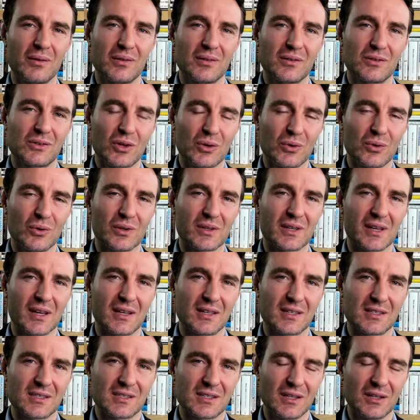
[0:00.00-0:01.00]

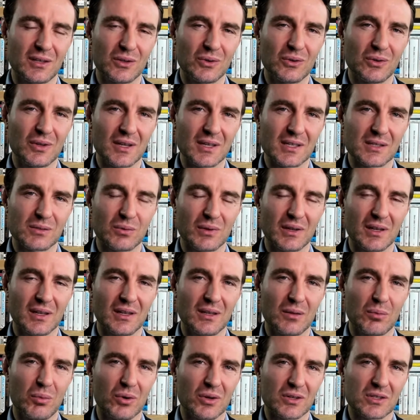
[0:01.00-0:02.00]
toolkits to do this within
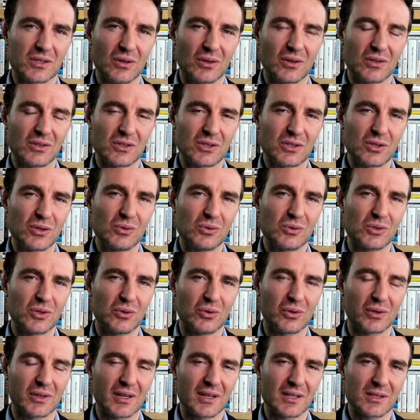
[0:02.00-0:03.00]
the book. So there's two
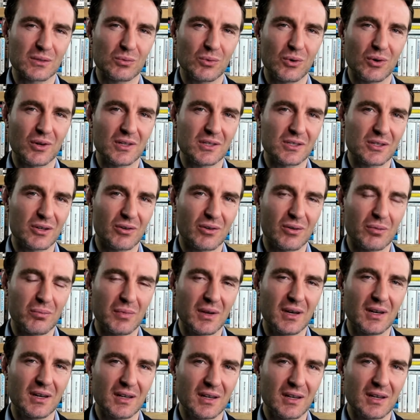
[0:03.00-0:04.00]
toolkits. One is your
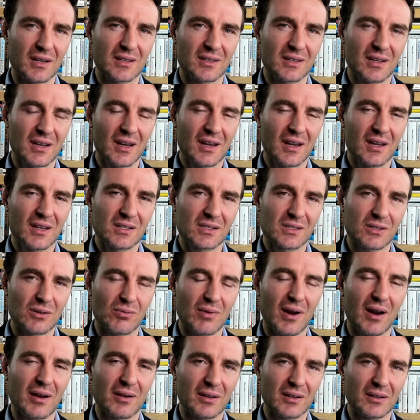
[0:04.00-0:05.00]
immediate
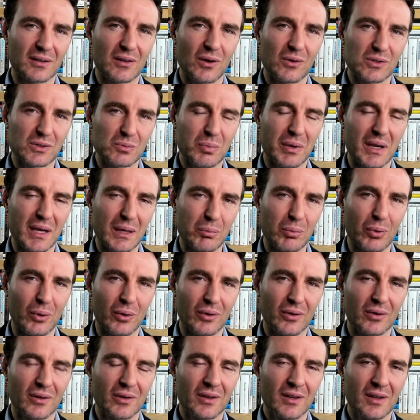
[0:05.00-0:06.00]
surrounding, those
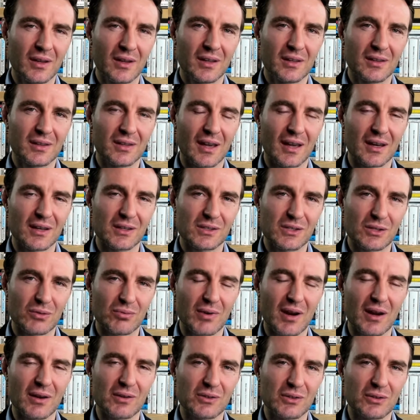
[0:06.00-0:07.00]
people that
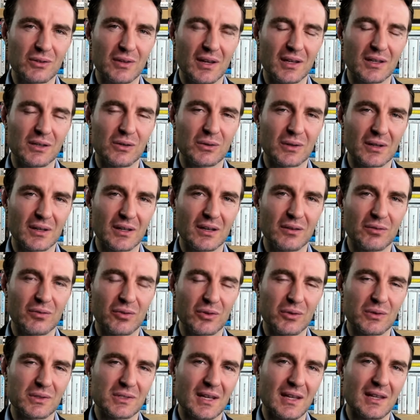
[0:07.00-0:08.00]
surround you that you can
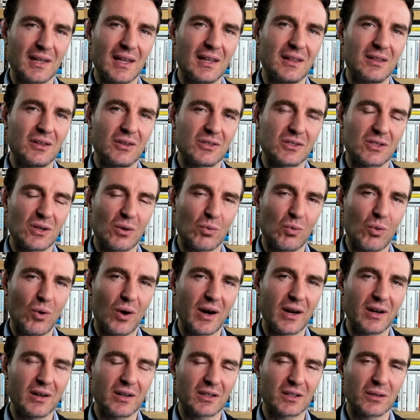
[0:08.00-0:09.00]
influence, and then there's the
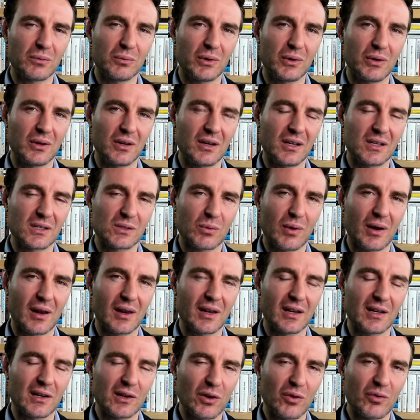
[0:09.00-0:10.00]
wider community as well.
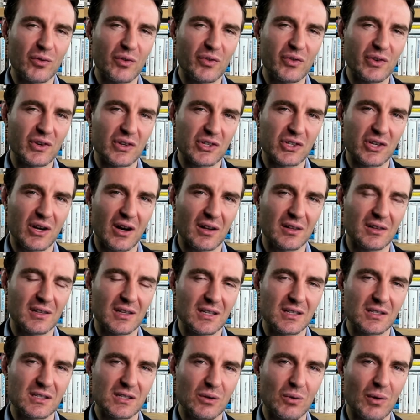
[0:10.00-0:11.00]
I'd love if you shared
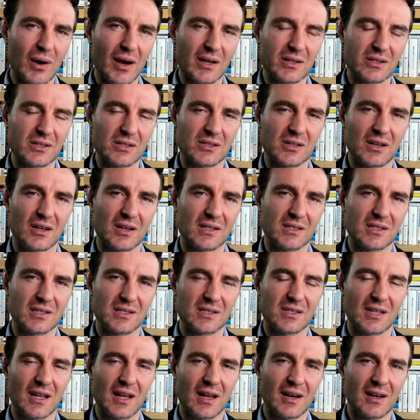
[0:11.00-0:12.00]
these two
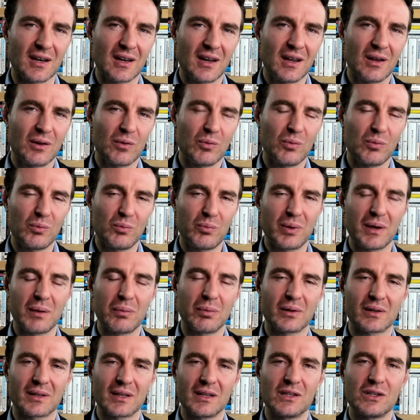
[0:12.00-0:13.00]
exercises that
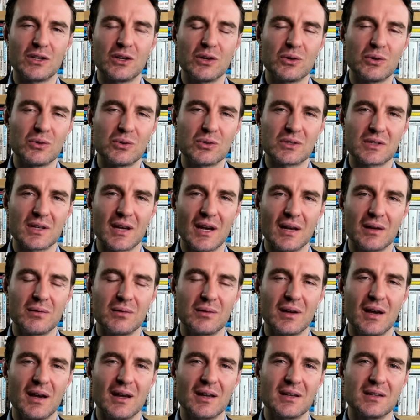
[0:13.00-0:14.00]
people can use
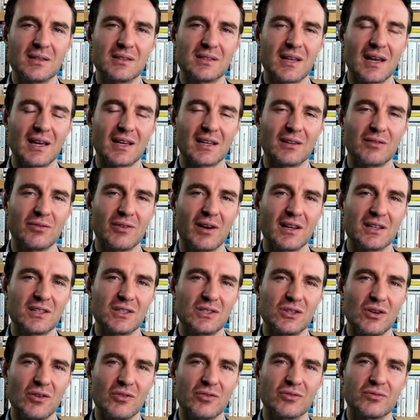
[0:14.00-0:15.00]
and take
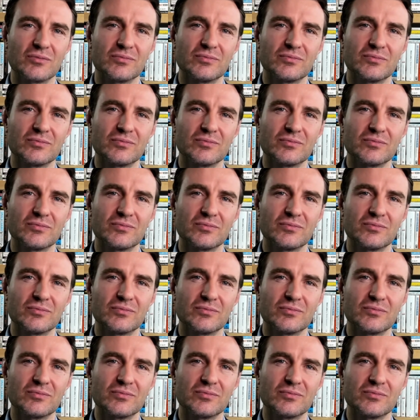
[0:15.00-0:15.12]
advantage of.